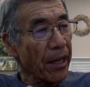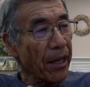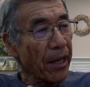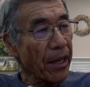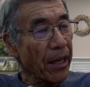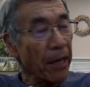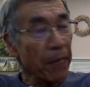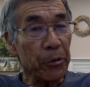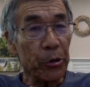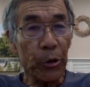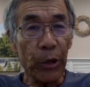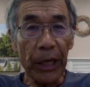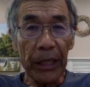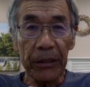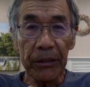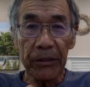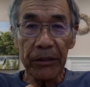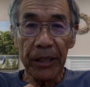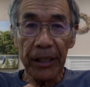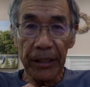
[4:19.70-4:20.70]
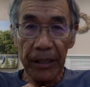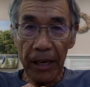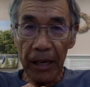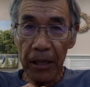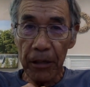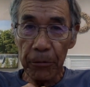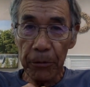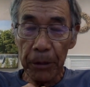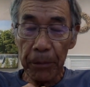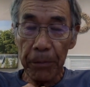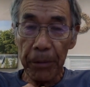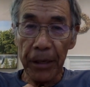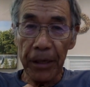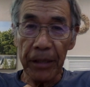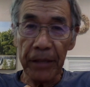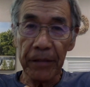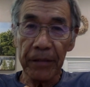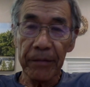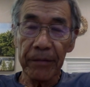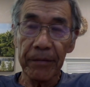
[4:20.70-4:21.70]
I'm trying to get out of the pain?
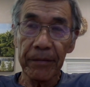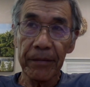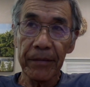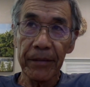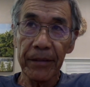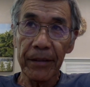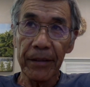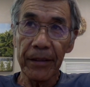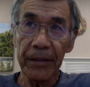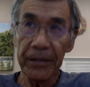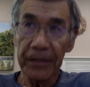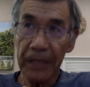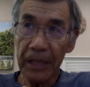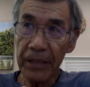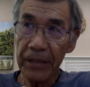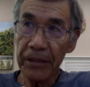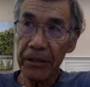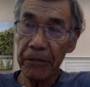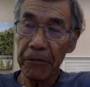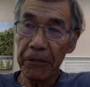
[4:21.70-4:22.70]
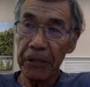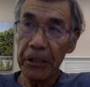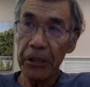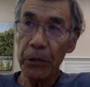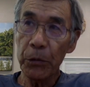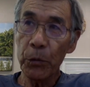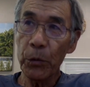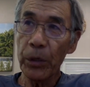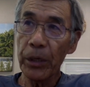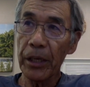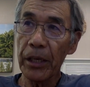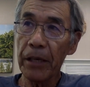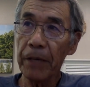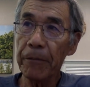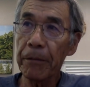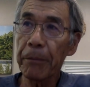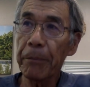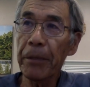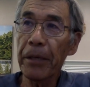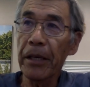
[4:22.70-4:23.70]
Is that the reason why I have
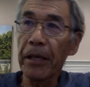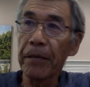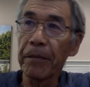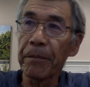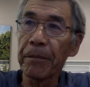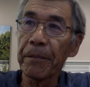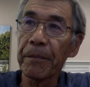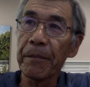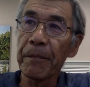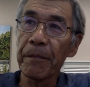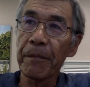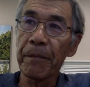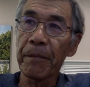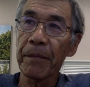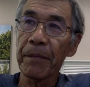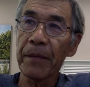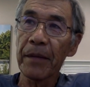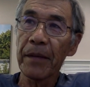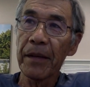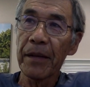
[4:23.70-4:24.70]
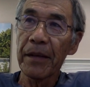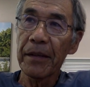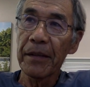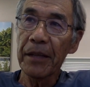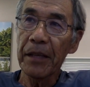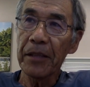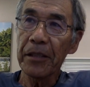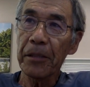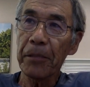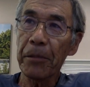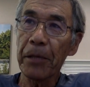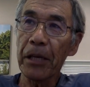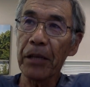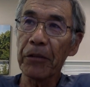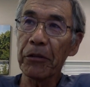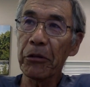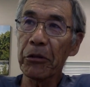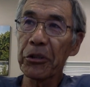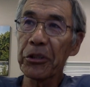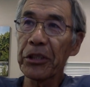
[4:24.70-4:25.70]
the pain? That's a
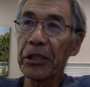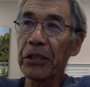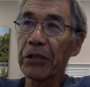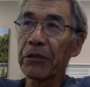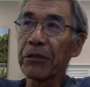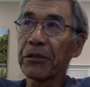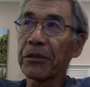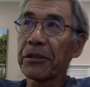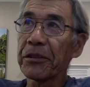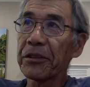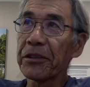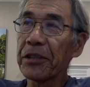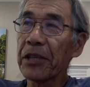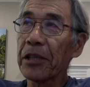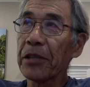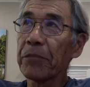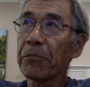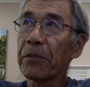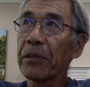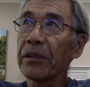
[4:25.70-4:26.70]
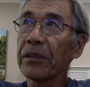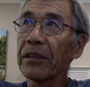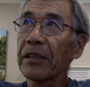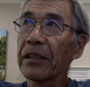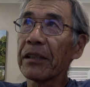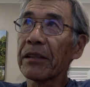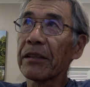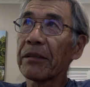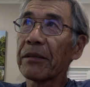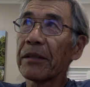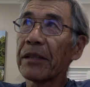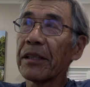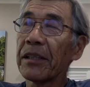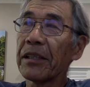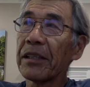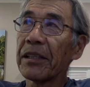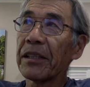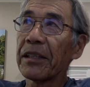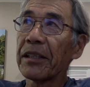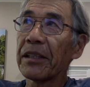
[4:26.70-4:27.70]
paradoxical statement that
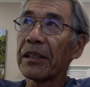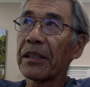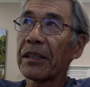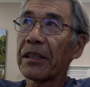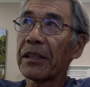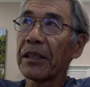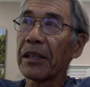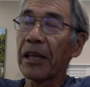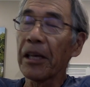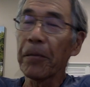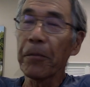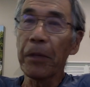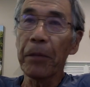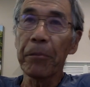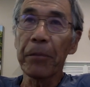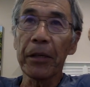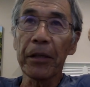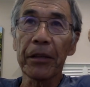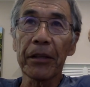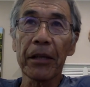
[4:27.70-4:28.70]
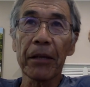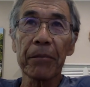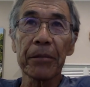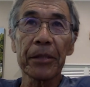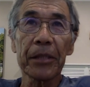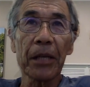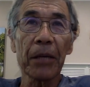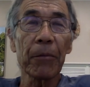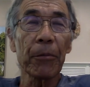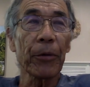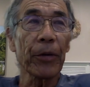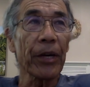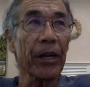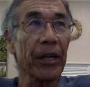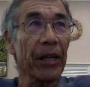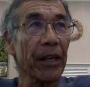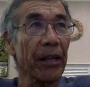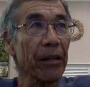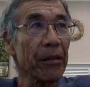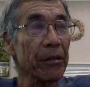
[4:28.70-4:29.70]
I may picked up somewhere
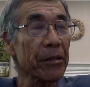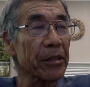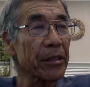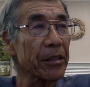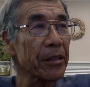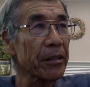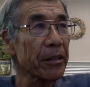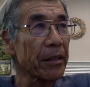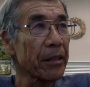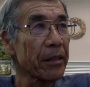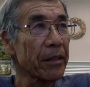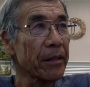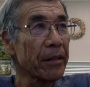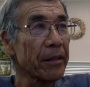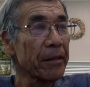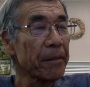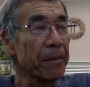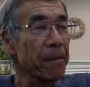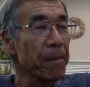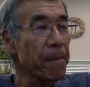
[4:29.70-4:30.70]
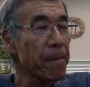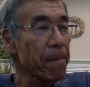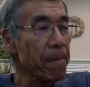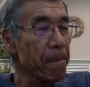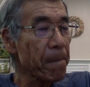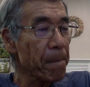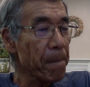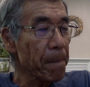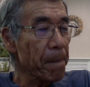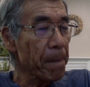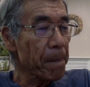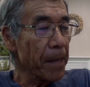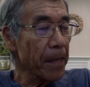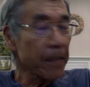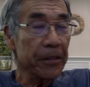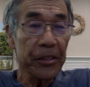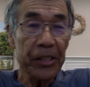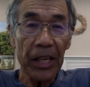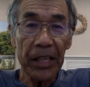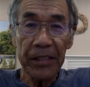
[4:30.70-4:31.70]
else
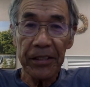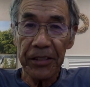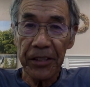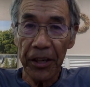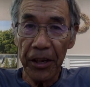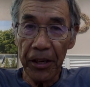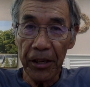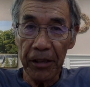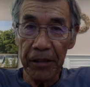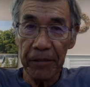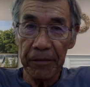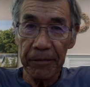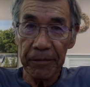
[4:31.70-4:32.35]
in Zen saying.